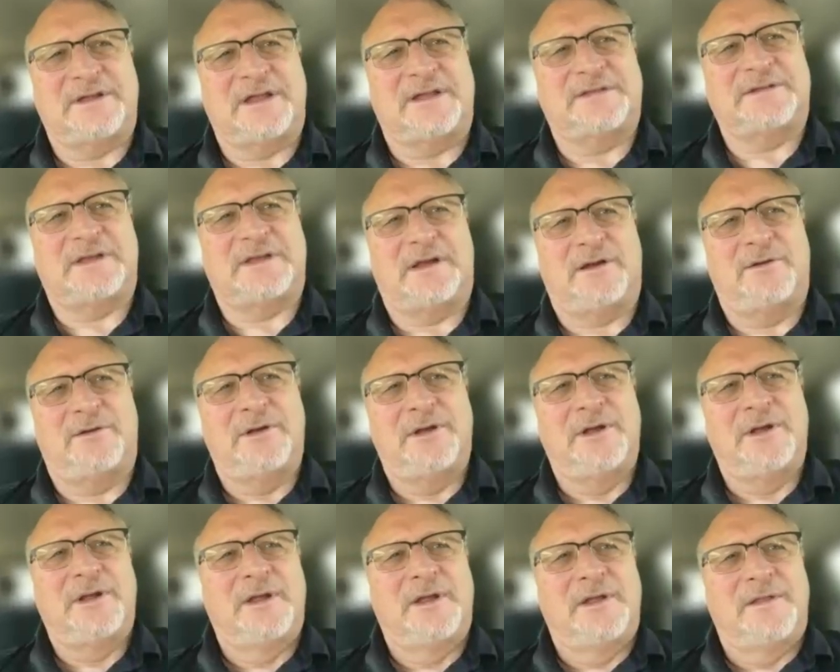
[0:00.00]
That's how
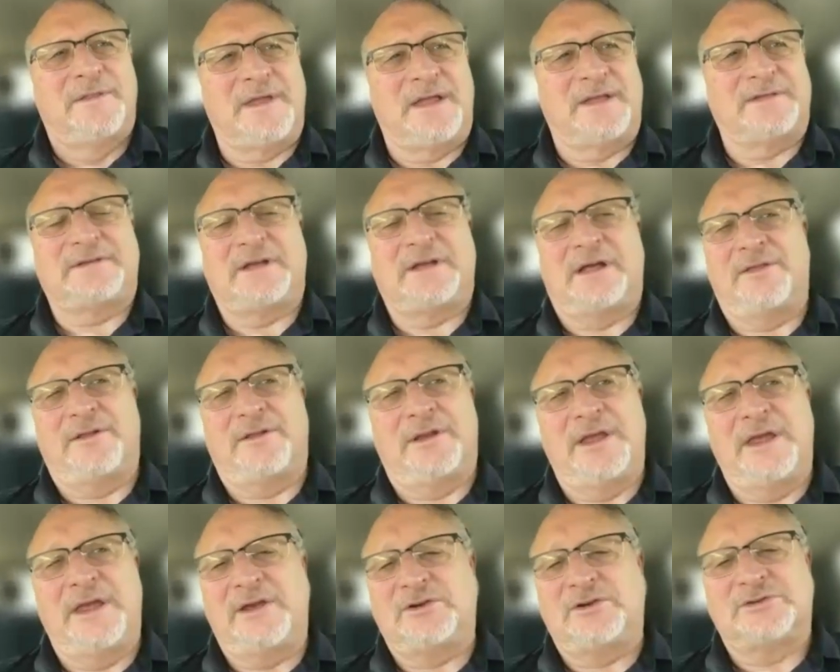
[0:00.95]
that's how the
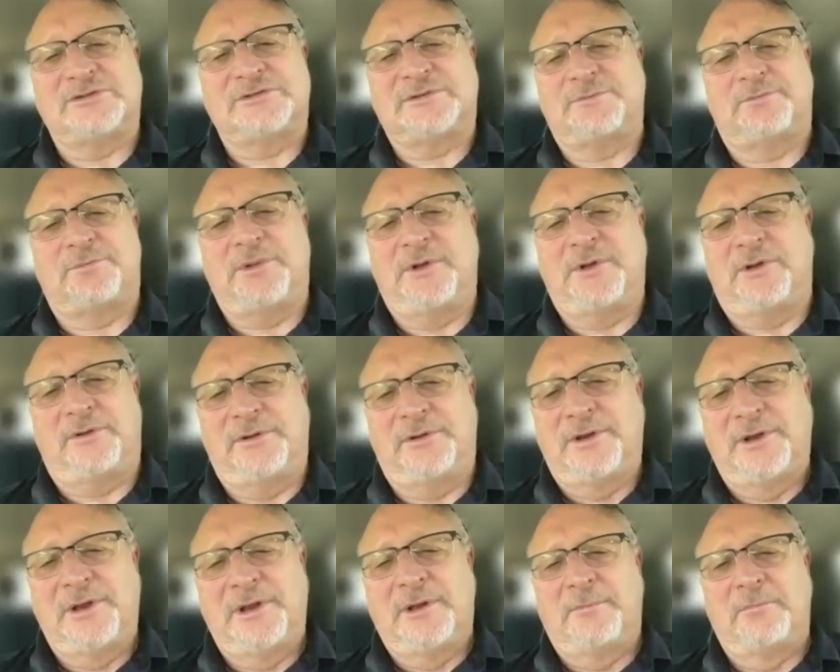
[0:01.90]
Lakers built
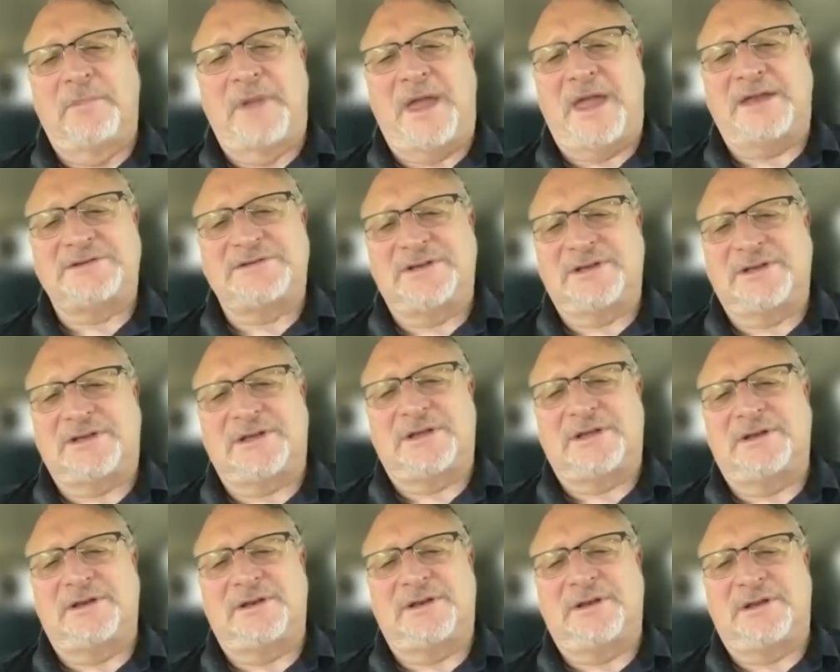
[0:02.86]
Magic
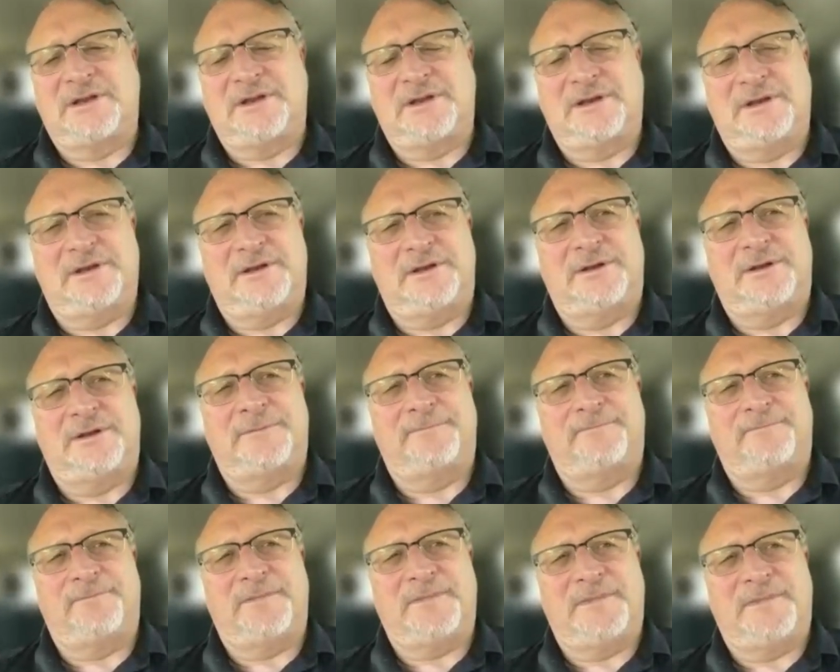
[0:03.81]
and and
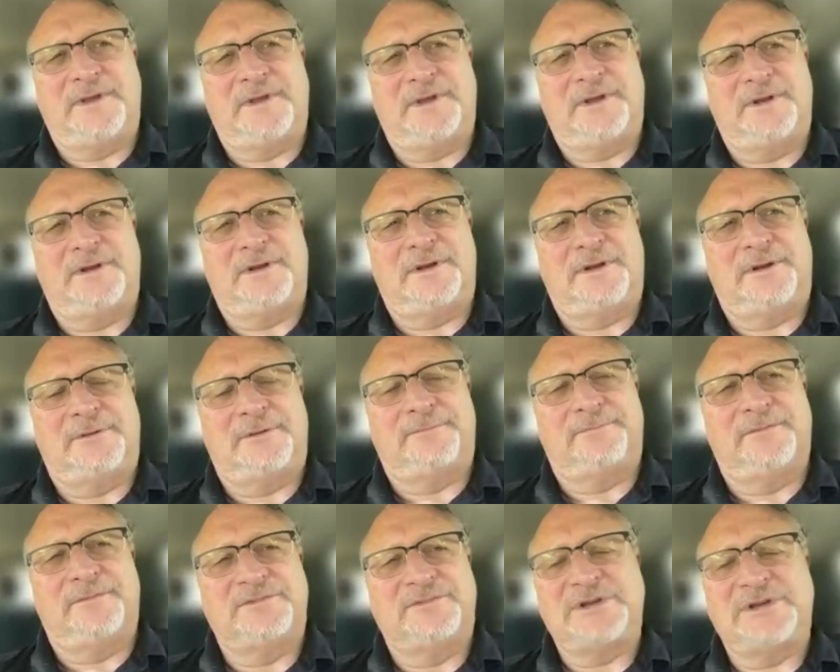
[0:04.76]
um and
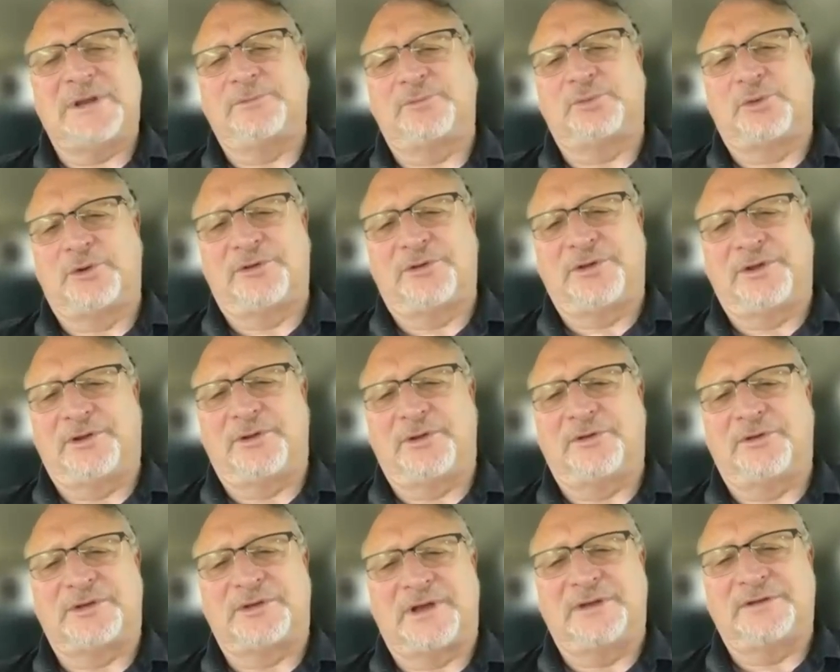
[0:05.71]
um James Worthy and
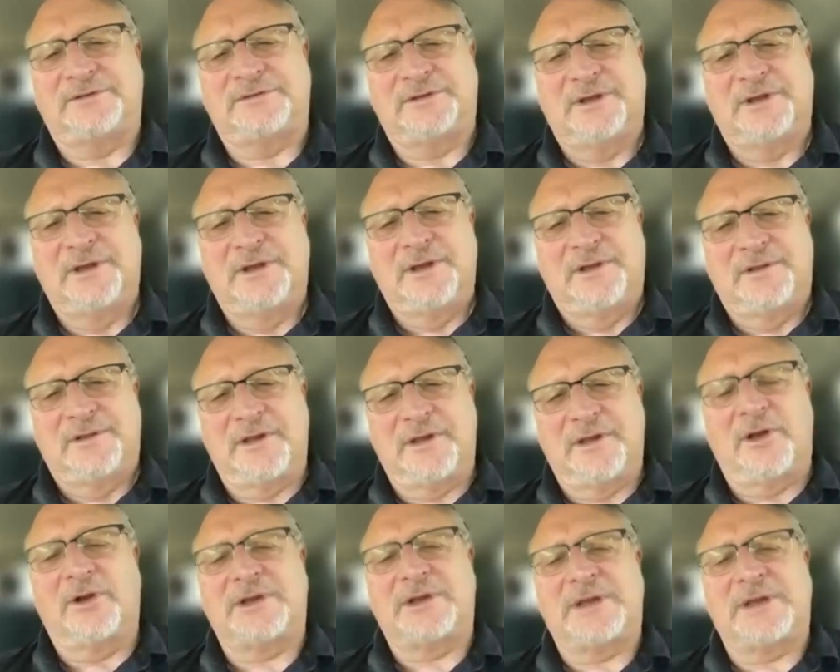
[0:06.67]
those guys. They all